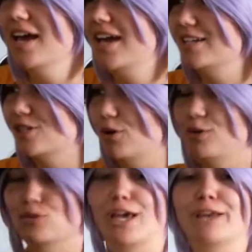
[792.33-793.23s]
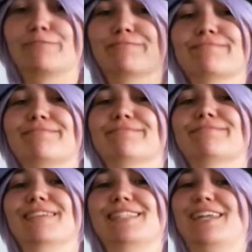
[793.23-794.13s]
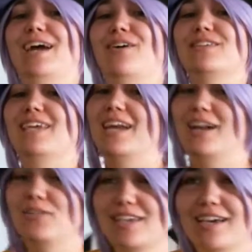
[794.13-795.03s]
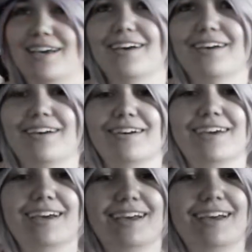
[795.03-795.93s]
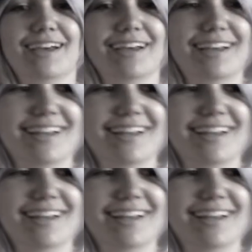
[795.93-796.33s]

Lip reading: And so he was like, stuck out his hand, and I was like, okay.